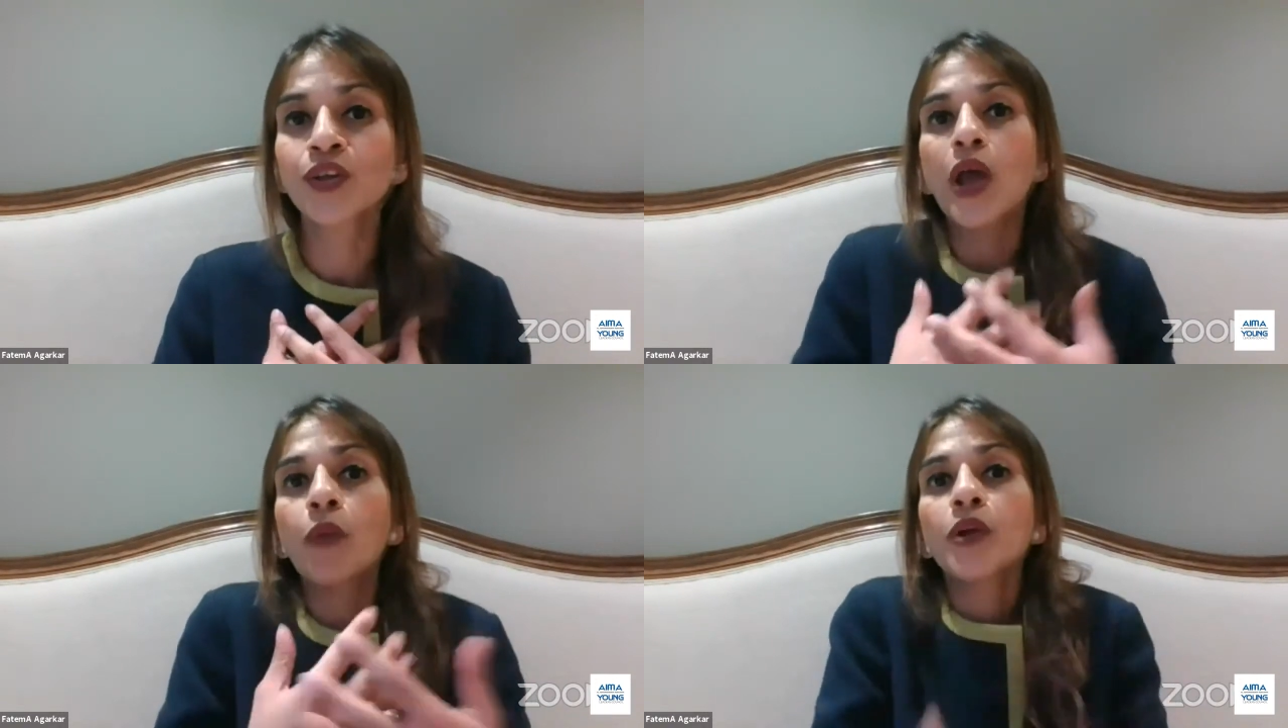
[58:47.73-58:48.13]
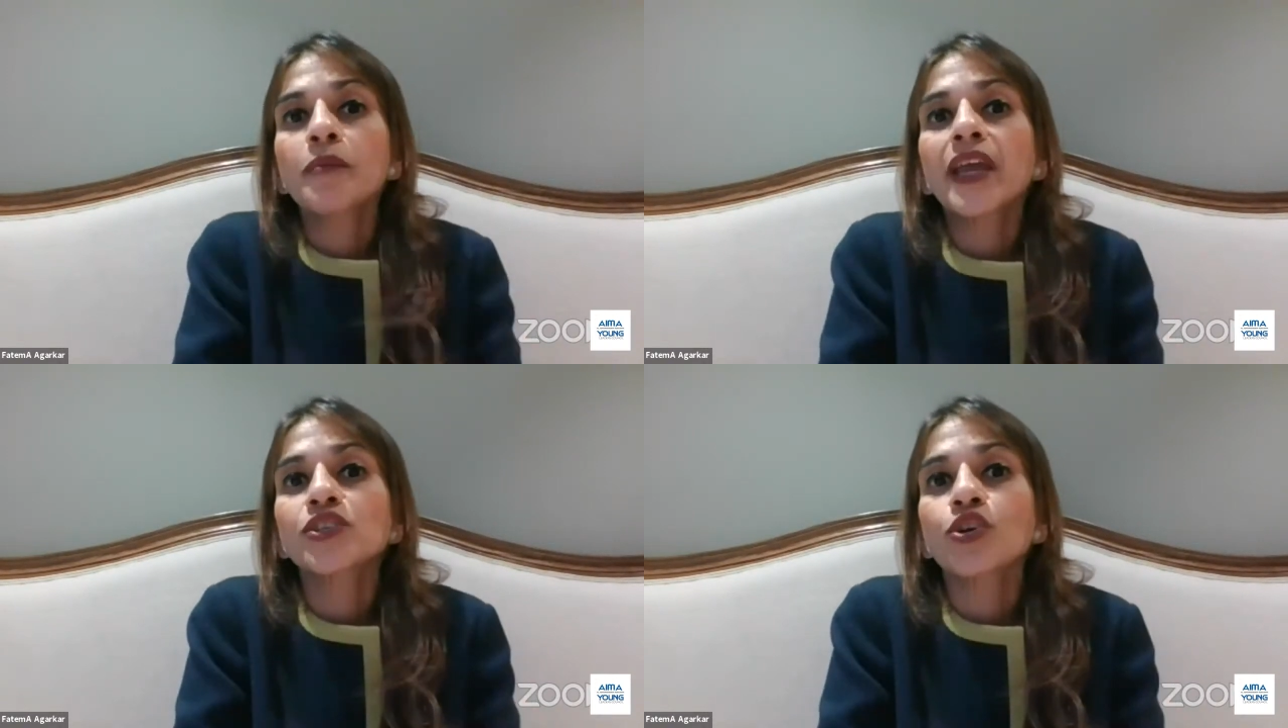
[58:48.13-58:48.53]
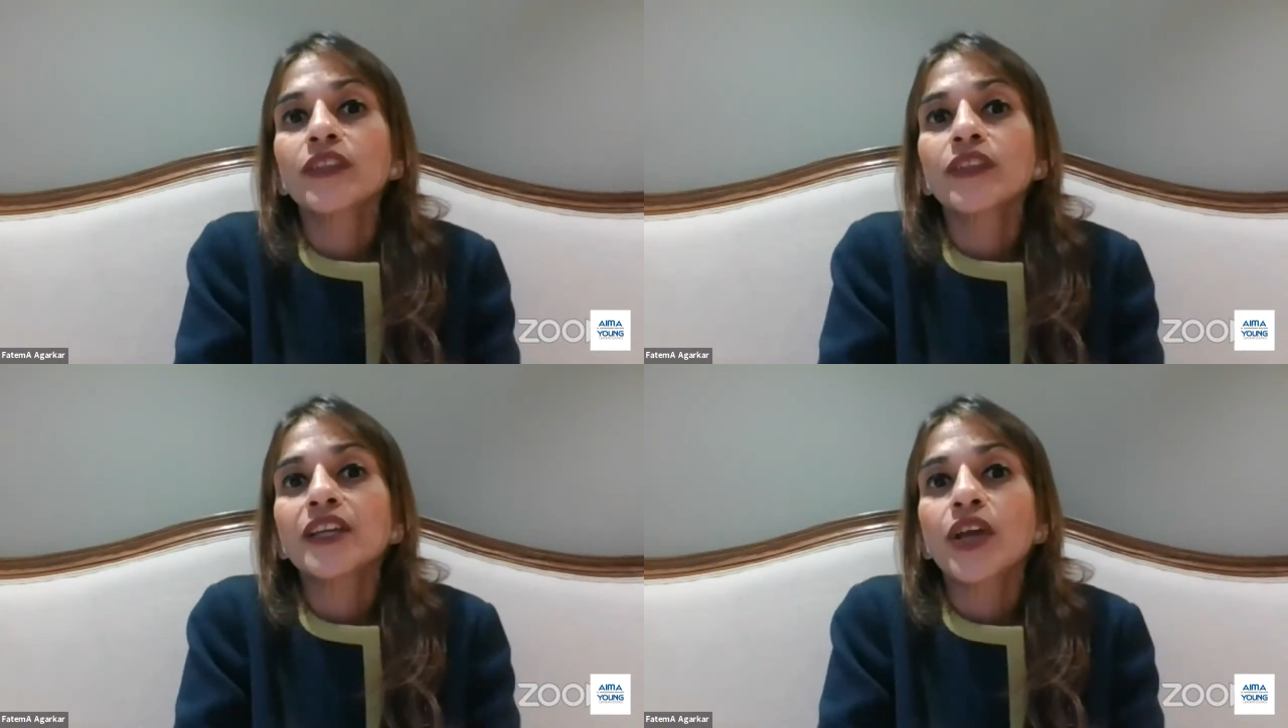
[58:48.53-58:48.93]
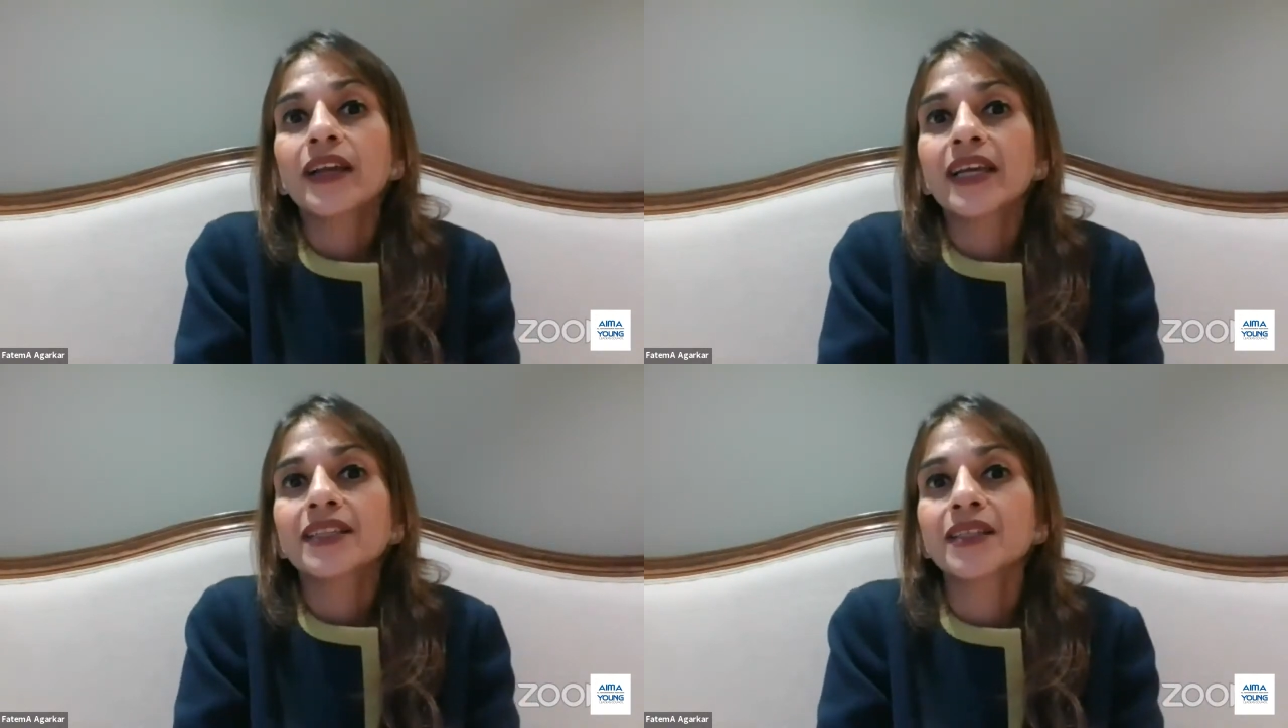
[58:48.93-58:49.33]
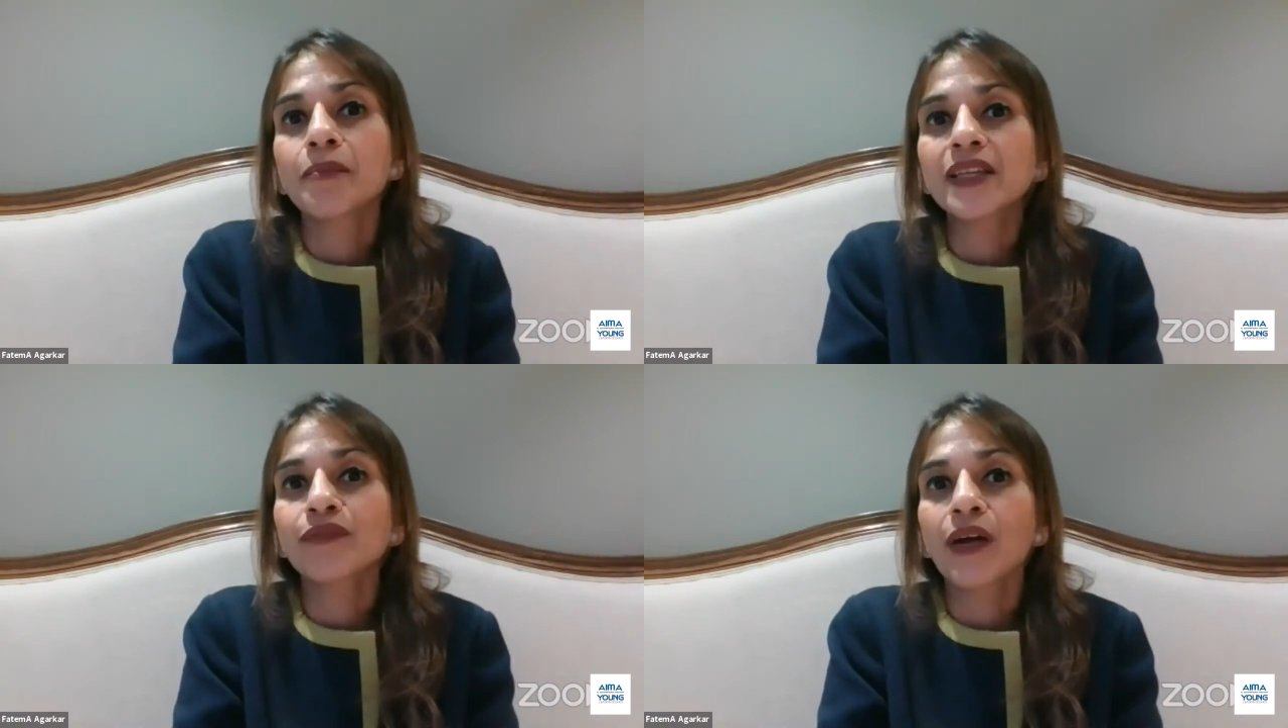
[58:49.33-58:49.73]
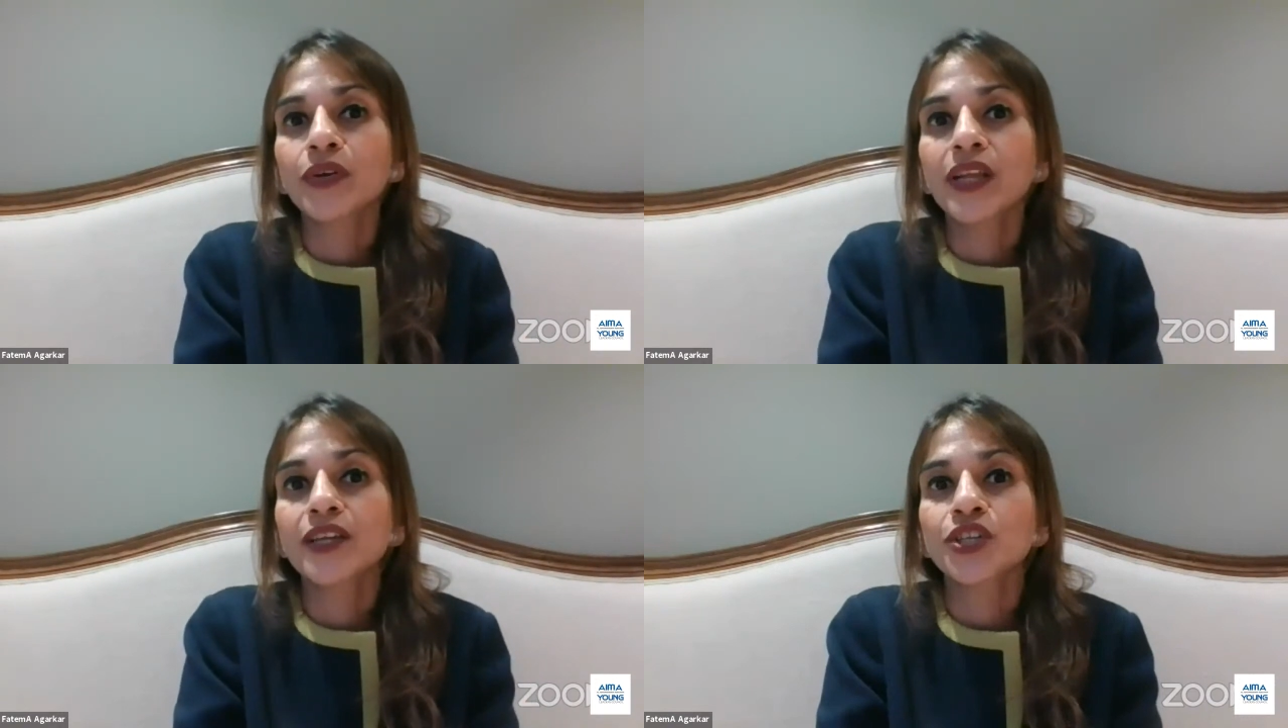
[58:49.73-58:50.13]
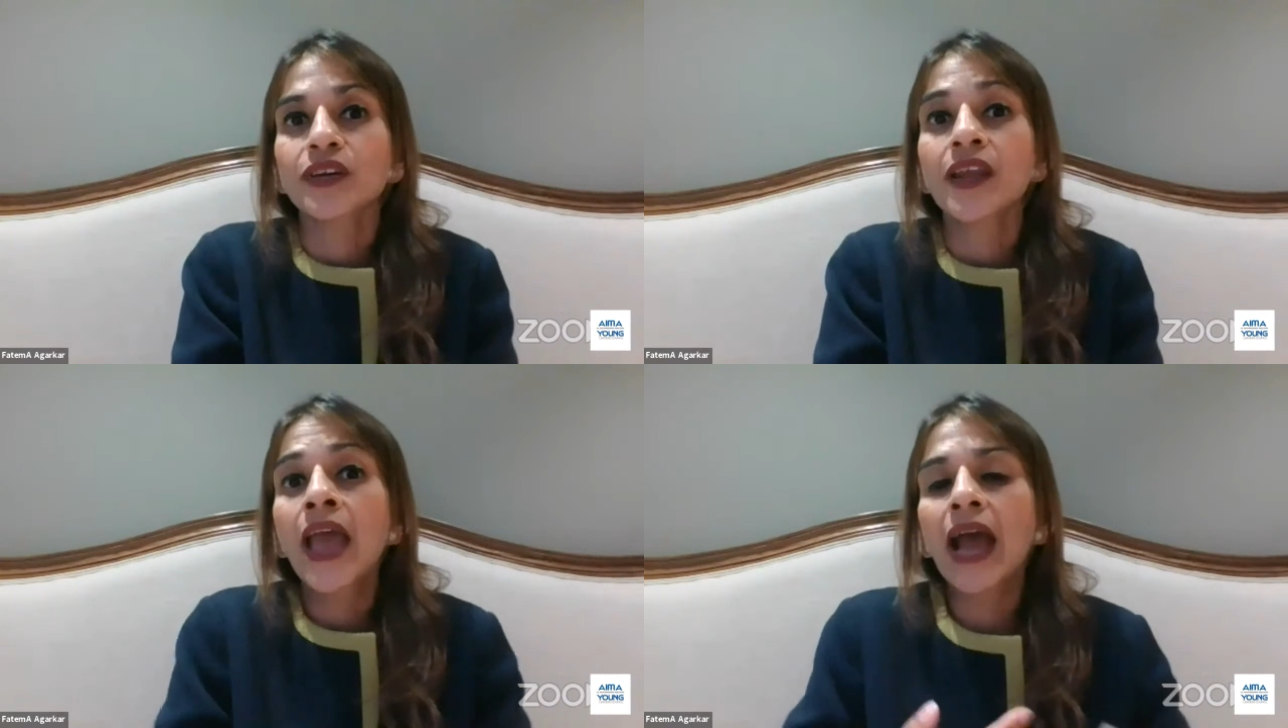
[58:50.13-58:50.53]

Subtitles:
So I want to make sure that child gets the best foundation.